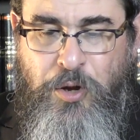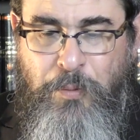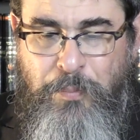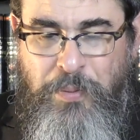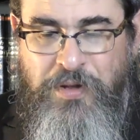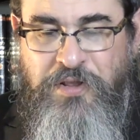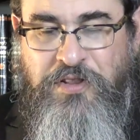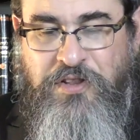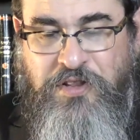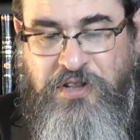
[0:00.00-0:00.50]

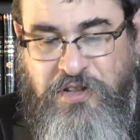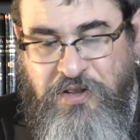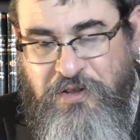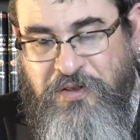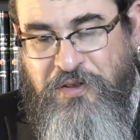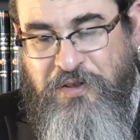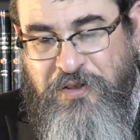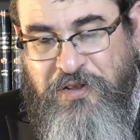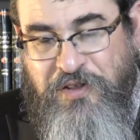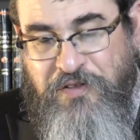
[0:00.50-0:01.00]
But
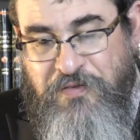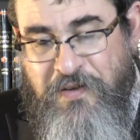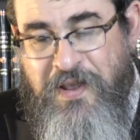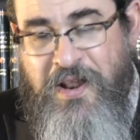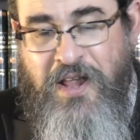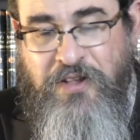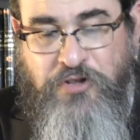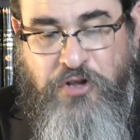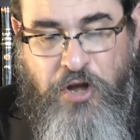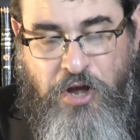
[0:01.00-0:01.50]

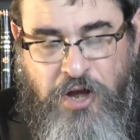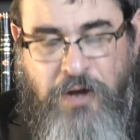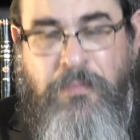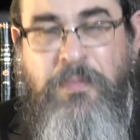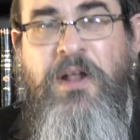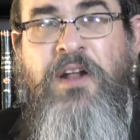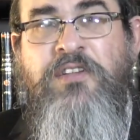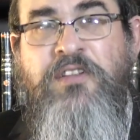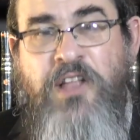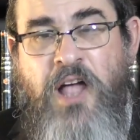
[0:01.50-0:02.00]
Sfiras
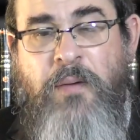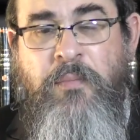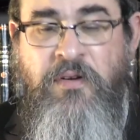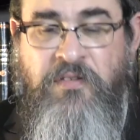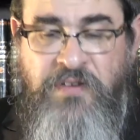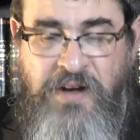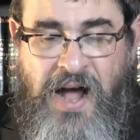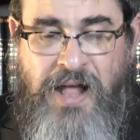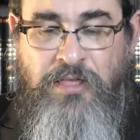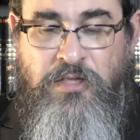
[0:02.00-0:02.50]
Ha'eimir is the time
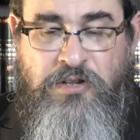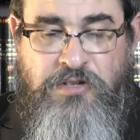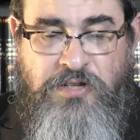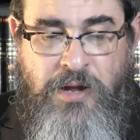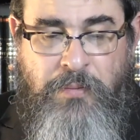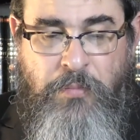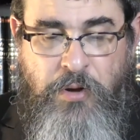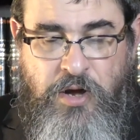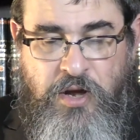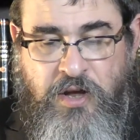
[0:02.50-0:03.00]
of godless
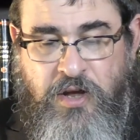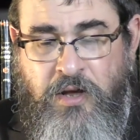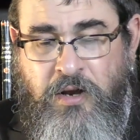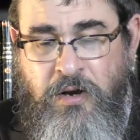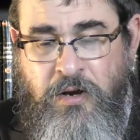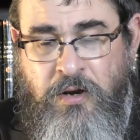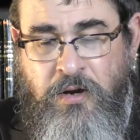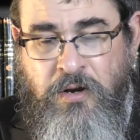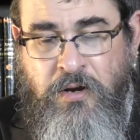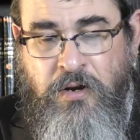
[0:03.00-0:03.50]
HaMeichen,
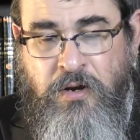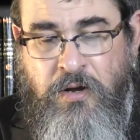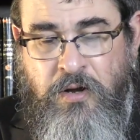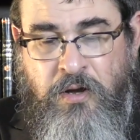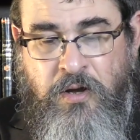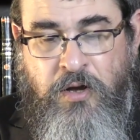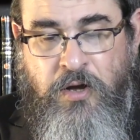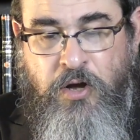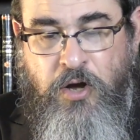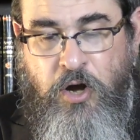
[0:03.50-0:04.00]

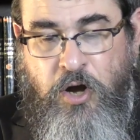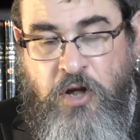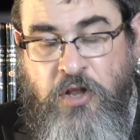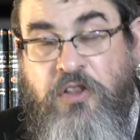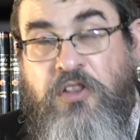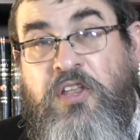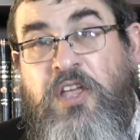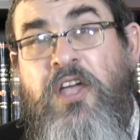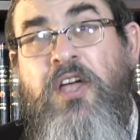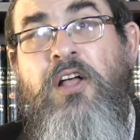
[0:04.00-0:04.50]

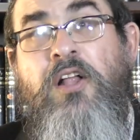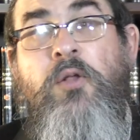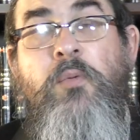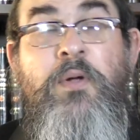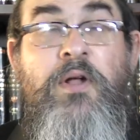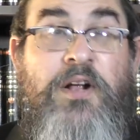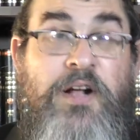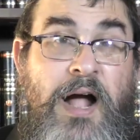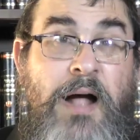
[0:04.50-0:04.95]
until when it